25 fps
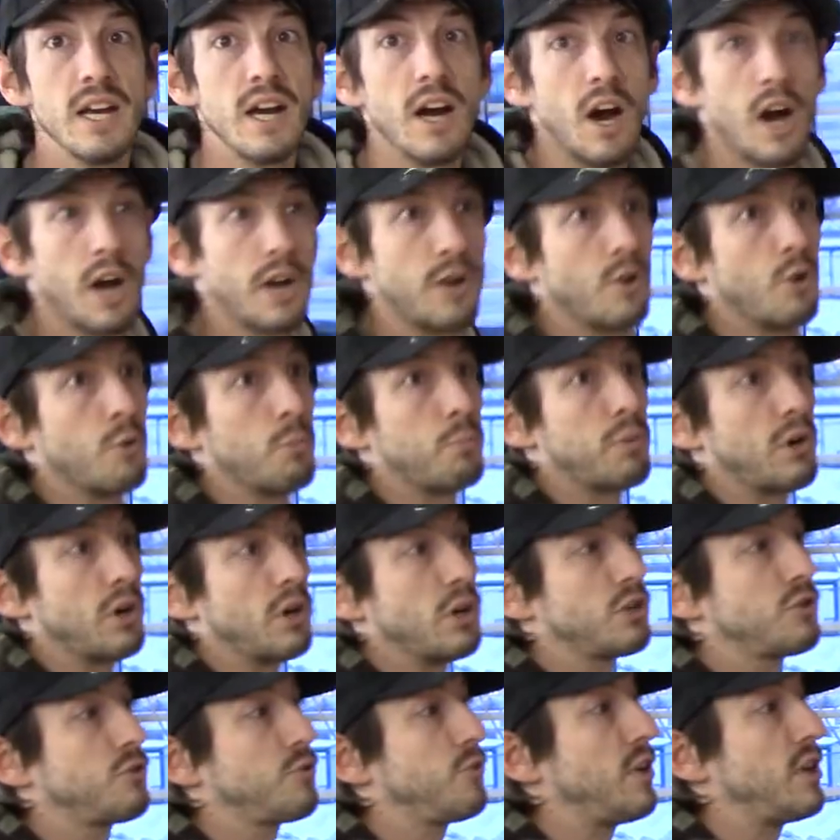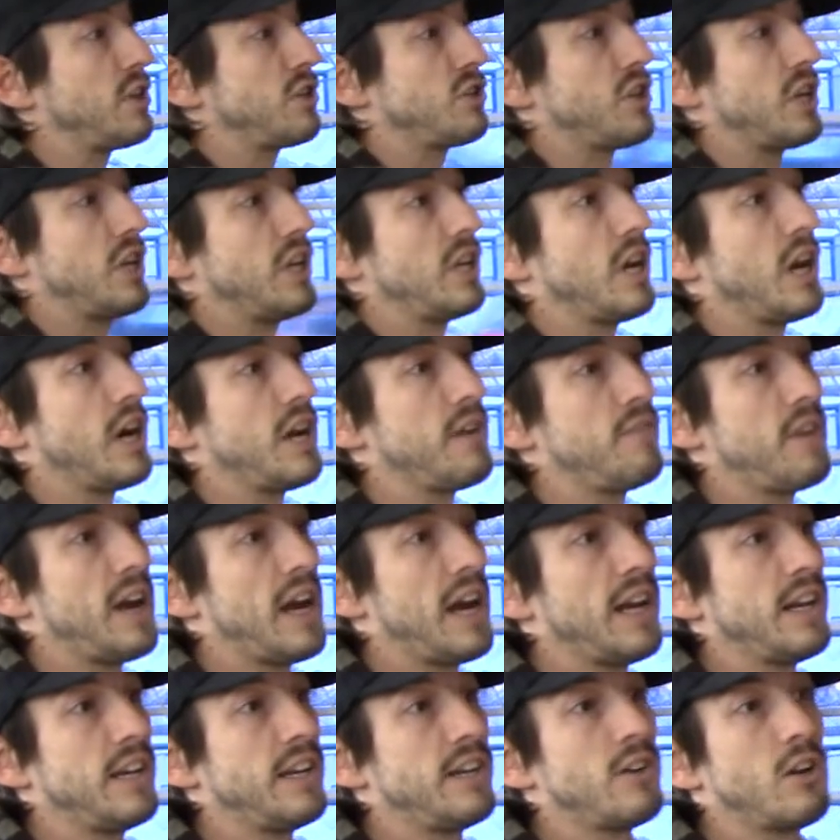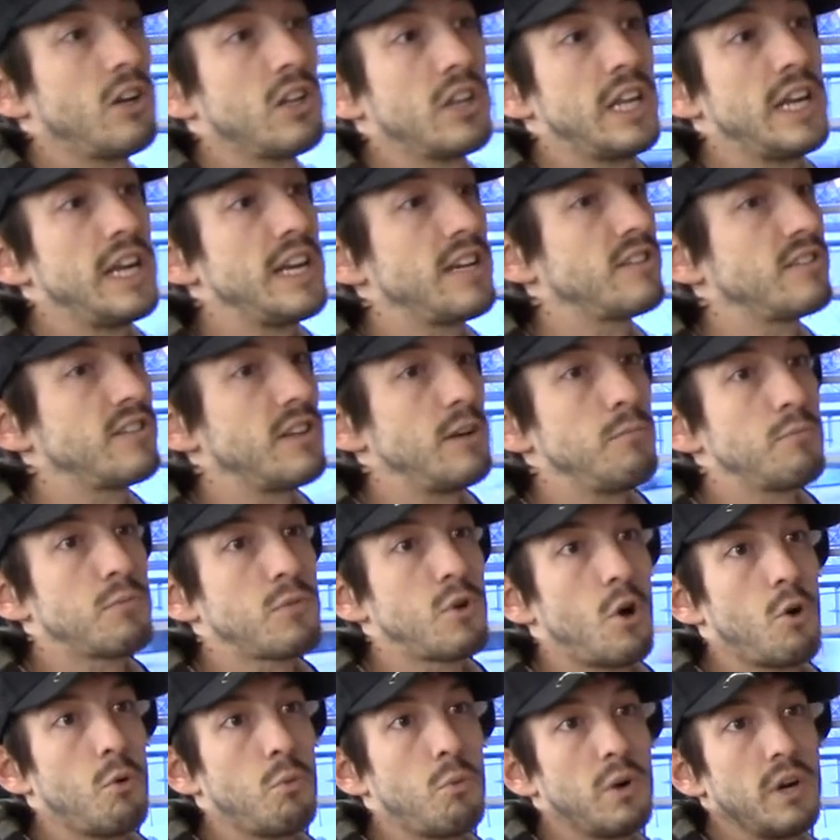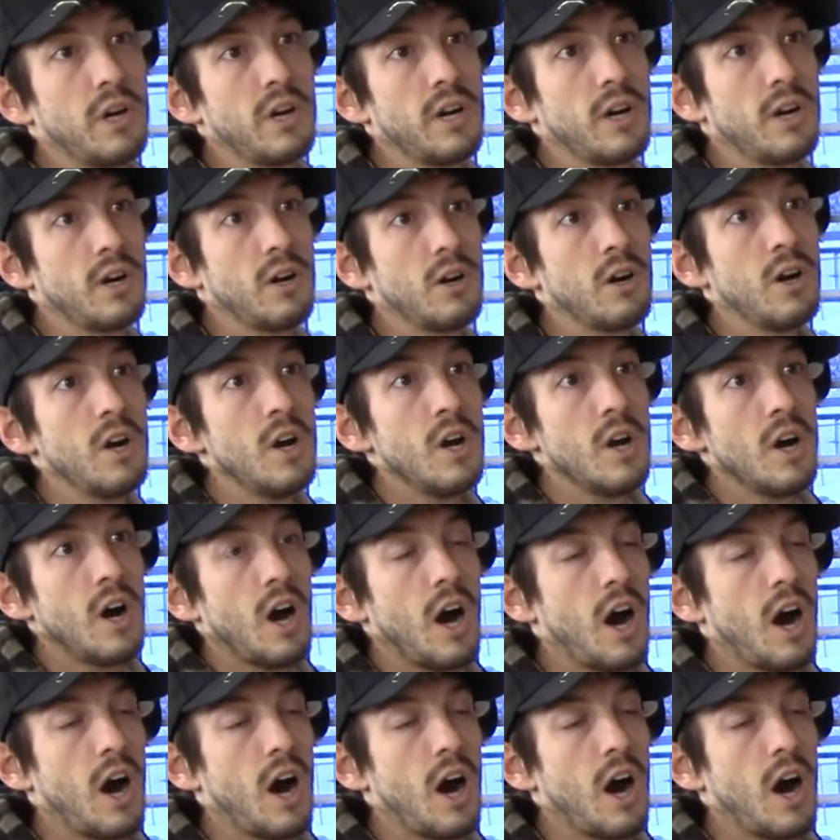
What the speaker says: I know perch fishing, I've had it on Lake Simcoe where